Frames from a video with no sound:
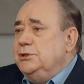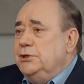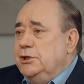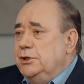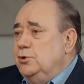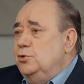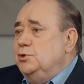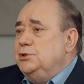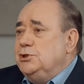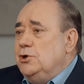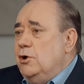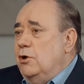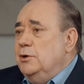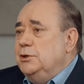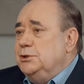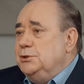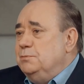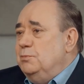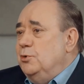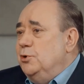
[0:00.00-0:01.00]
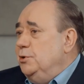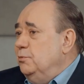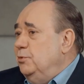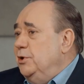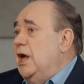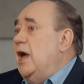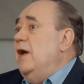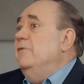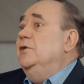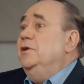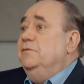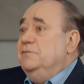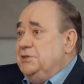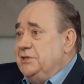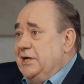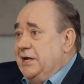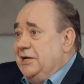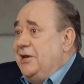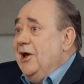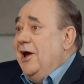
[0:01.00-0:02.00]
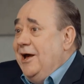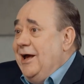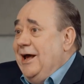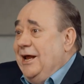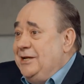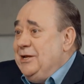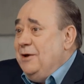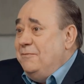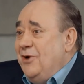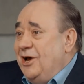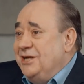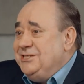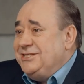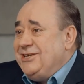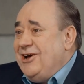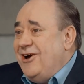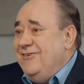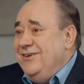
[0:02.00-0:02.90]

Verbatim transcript: you that no Scotland supporter would ever have said that. I